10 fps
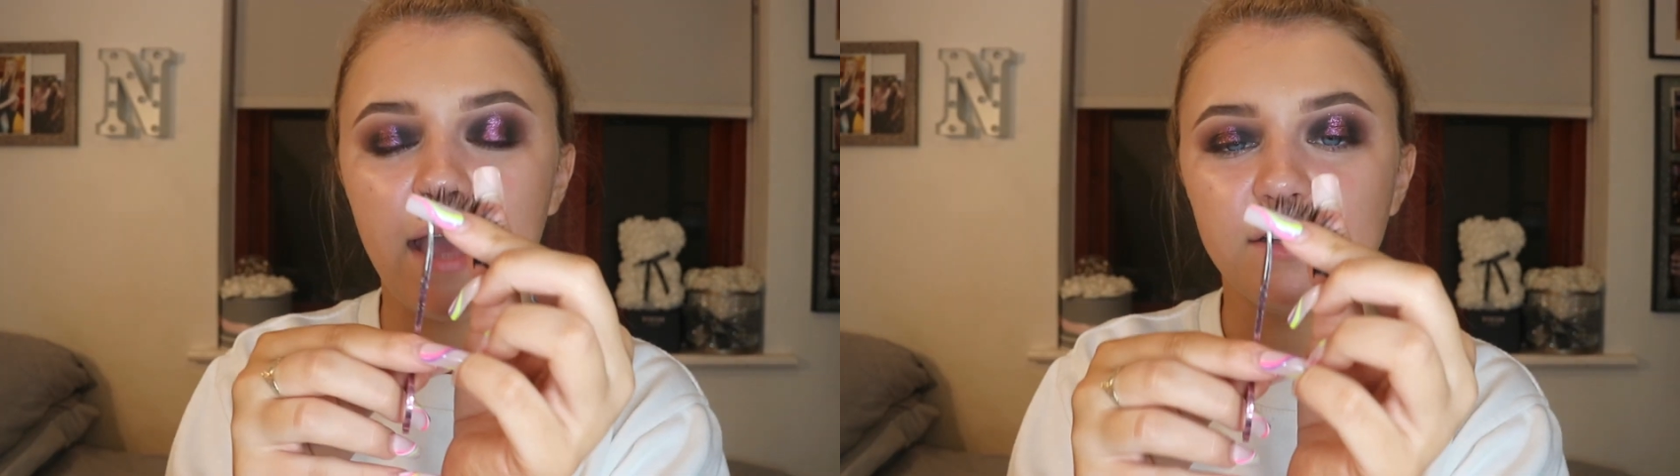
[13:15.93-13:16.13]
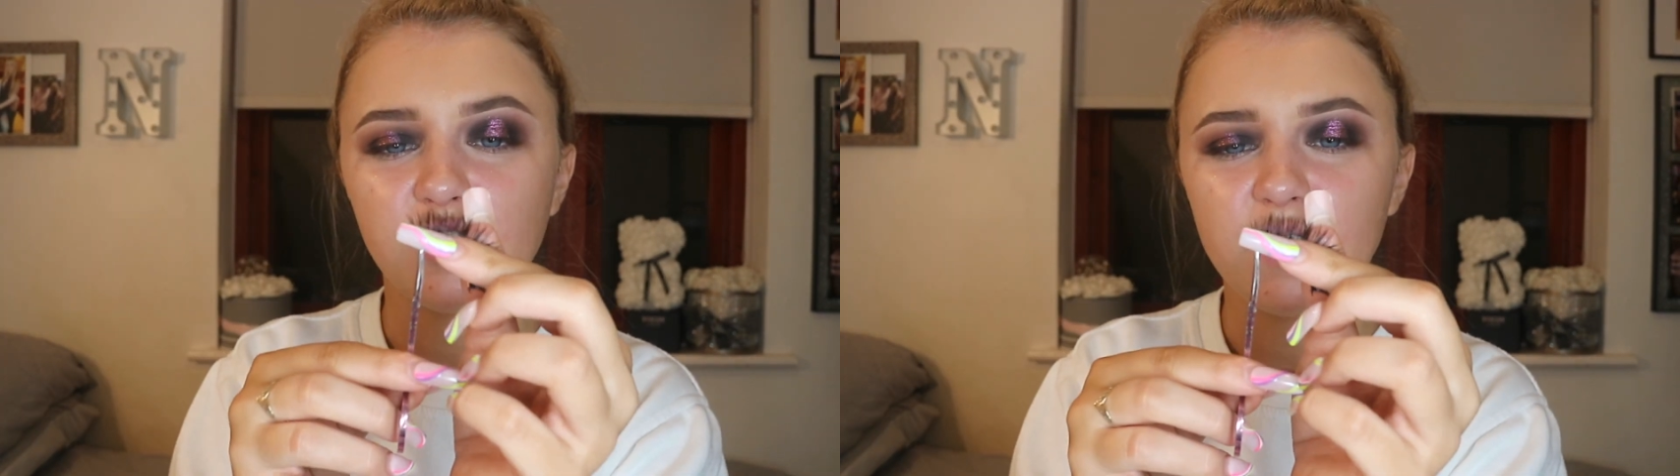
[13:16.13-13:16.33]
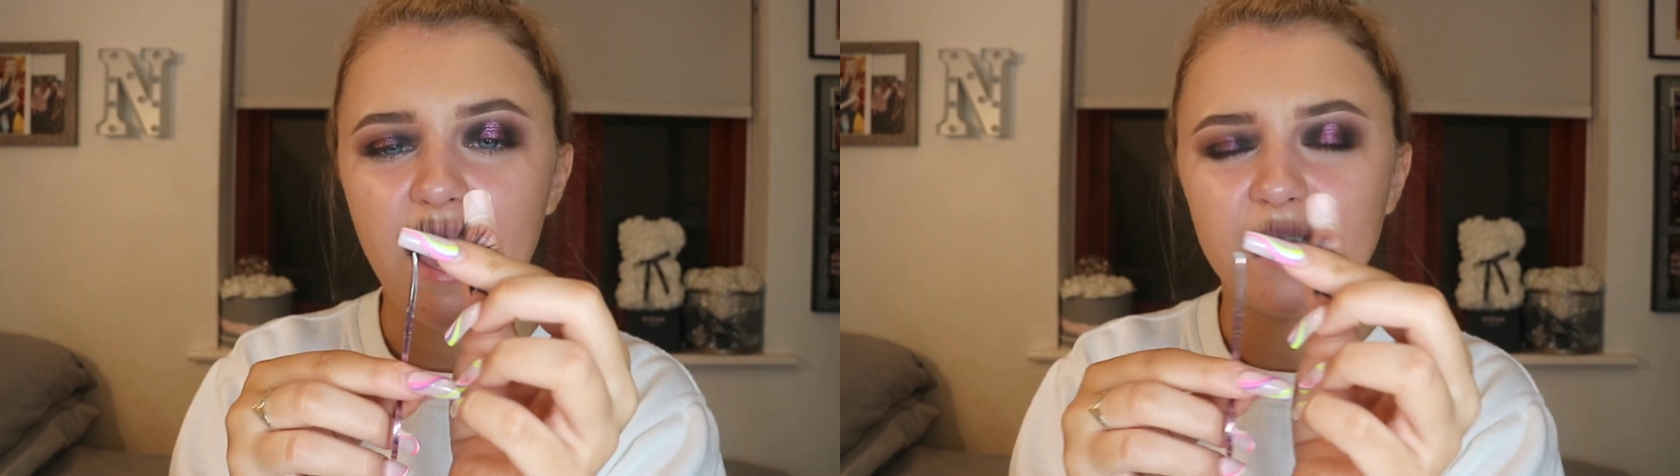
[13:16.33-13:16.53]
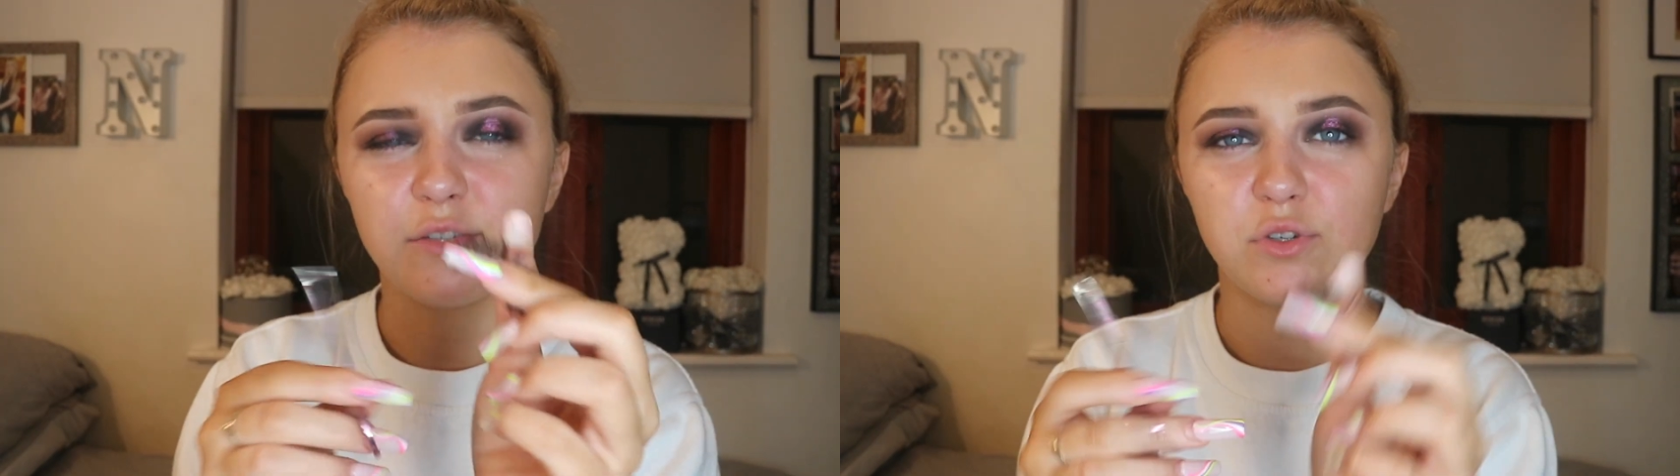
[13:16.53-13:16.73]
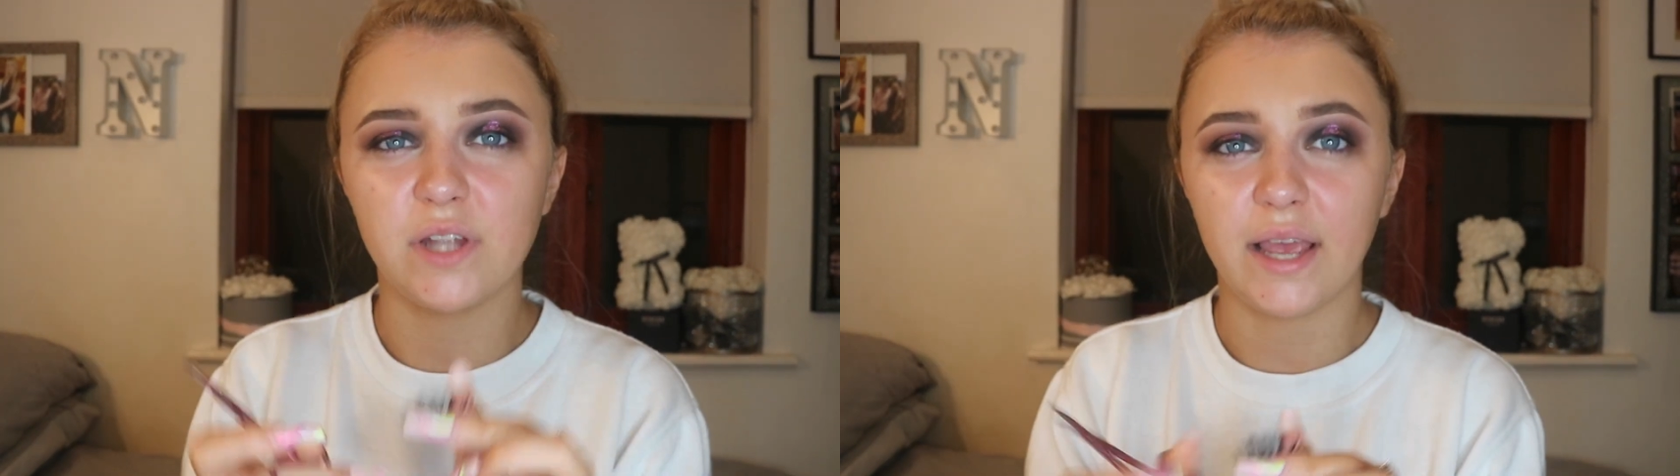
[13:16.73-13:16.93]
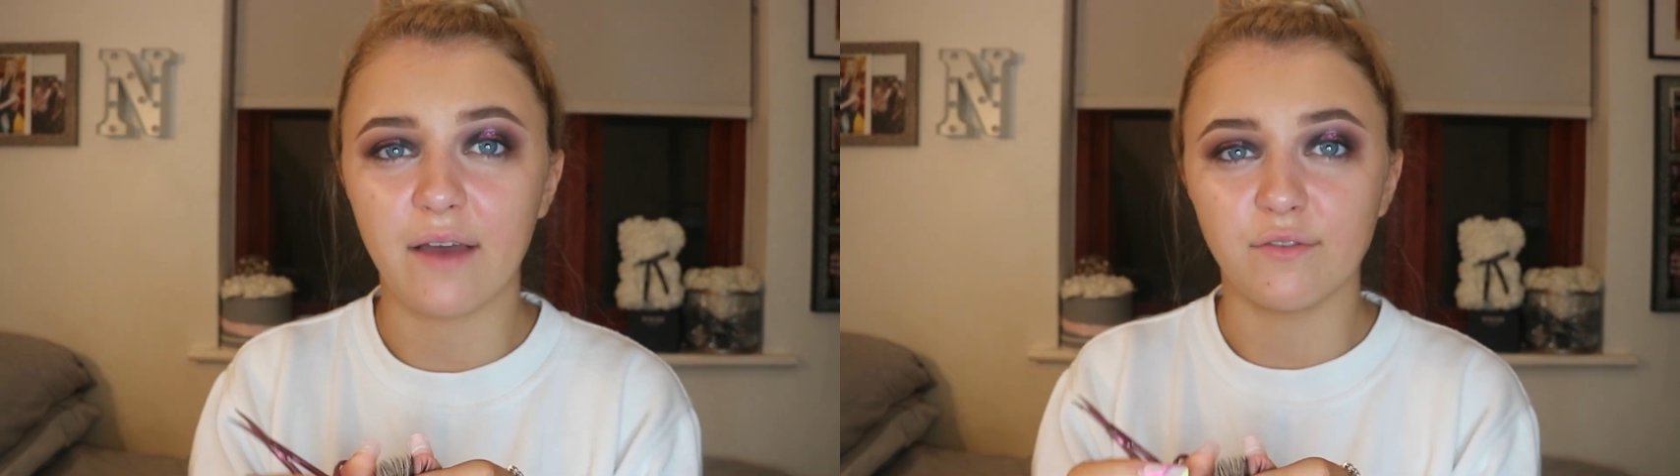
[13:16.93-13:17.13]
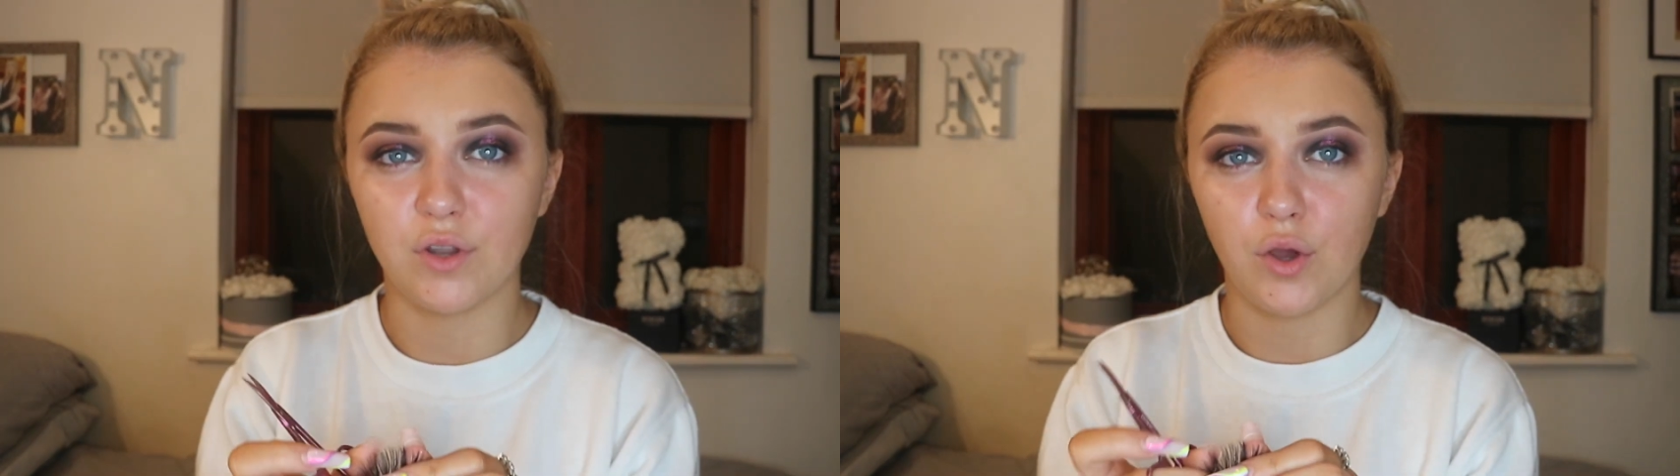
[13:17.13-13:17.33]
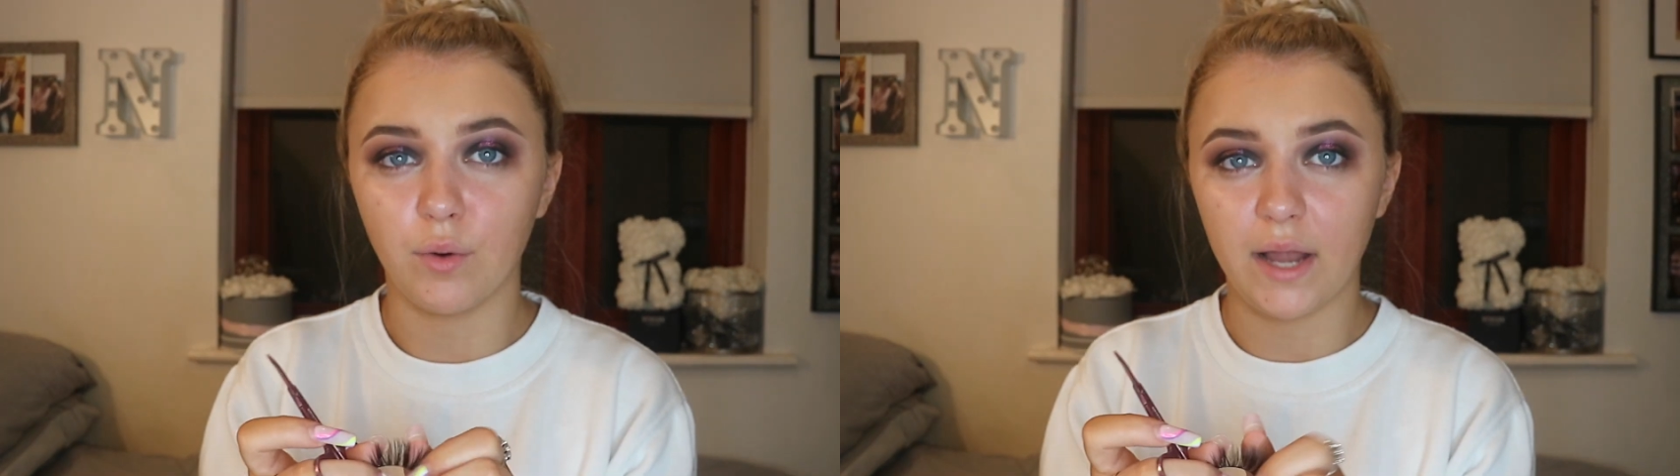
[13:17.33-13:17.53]
ends of the ends which like have
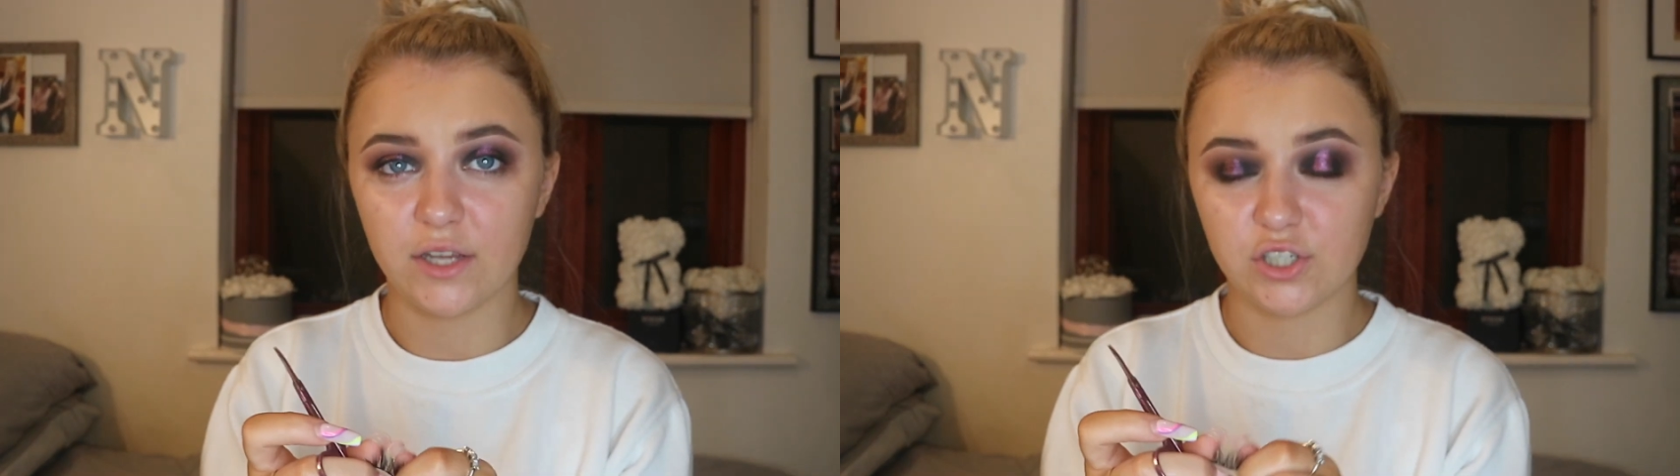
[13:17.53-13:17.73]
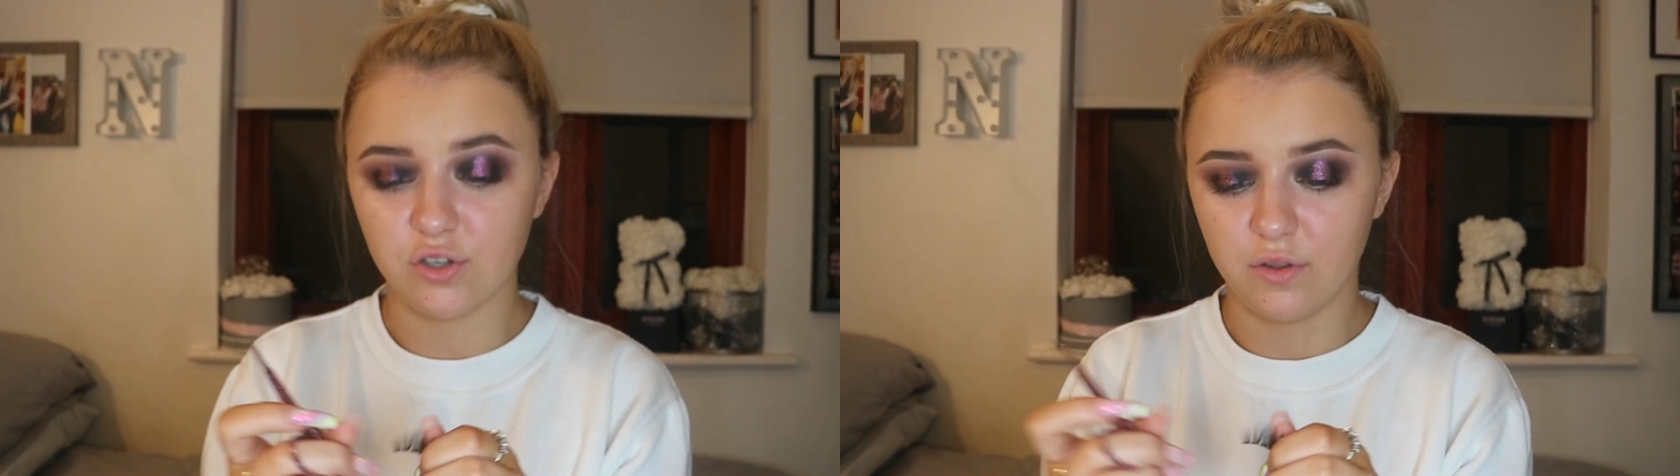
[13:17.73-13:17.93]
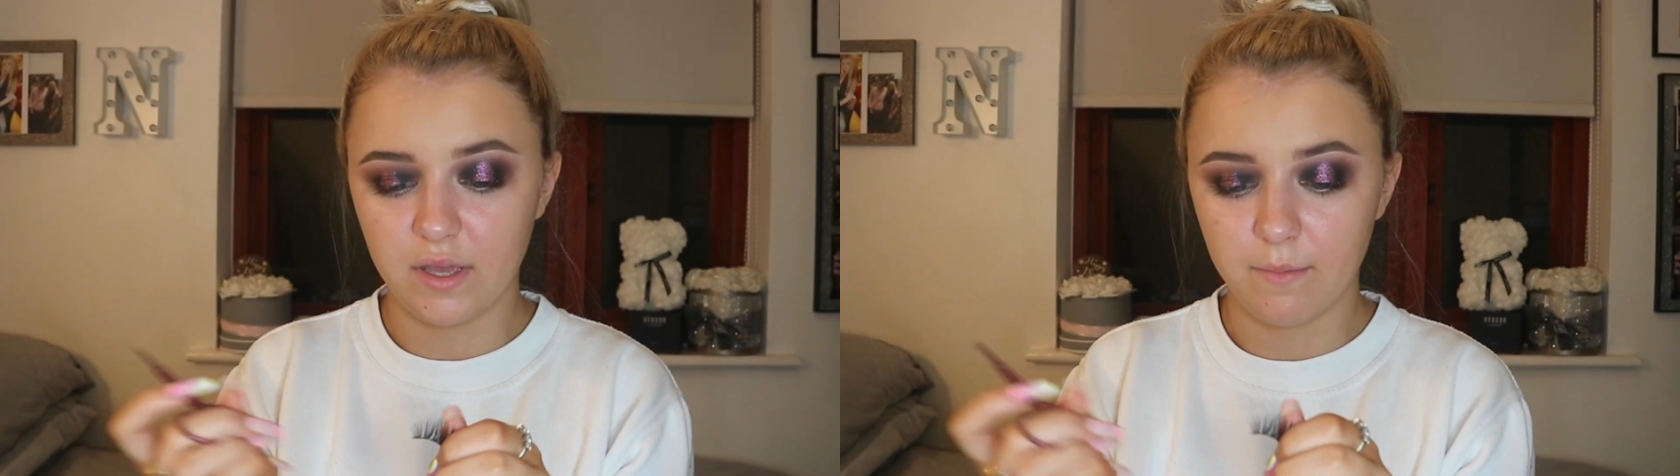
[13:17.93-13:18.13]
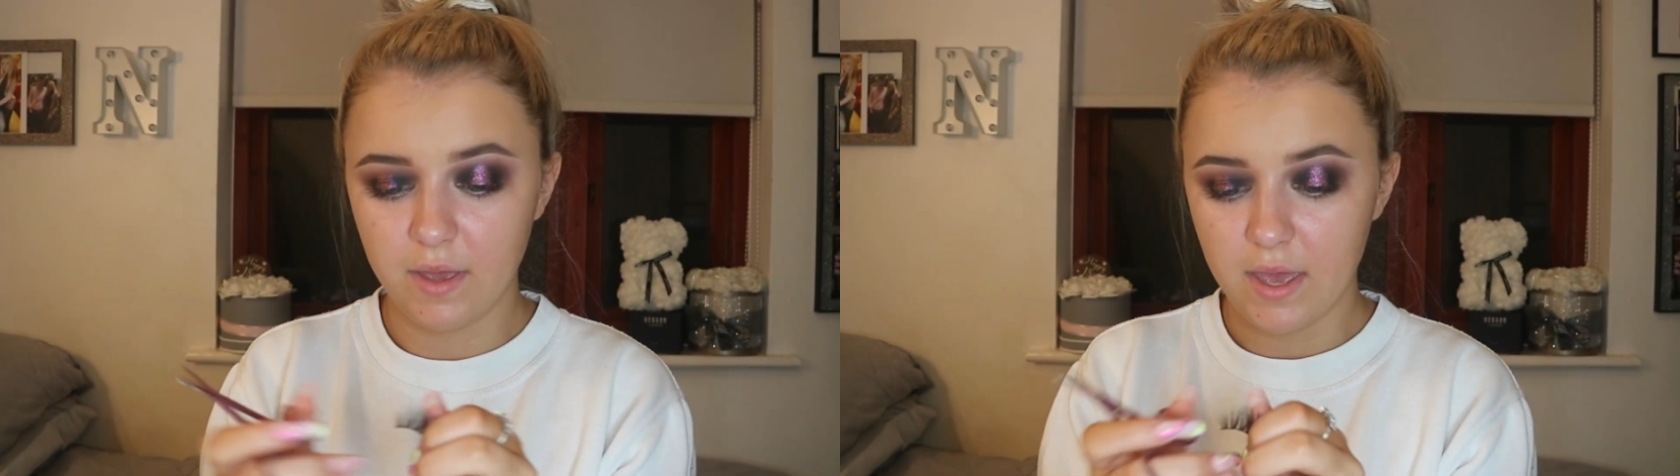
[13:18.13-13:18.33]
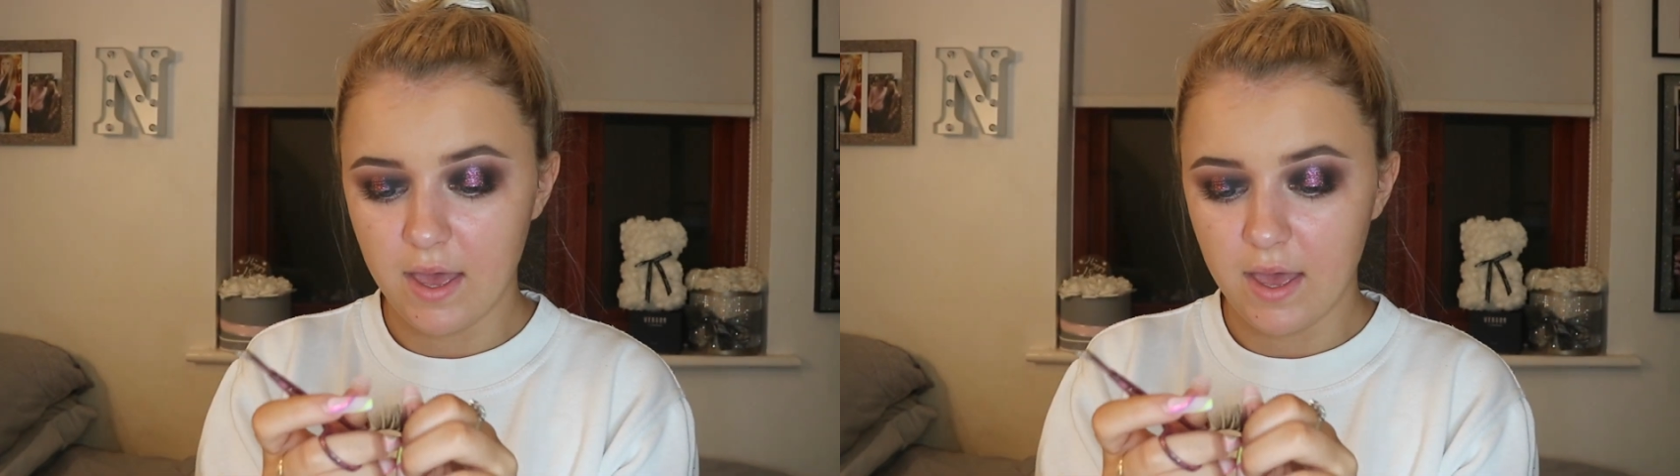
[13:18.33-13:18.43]
no lashes on them.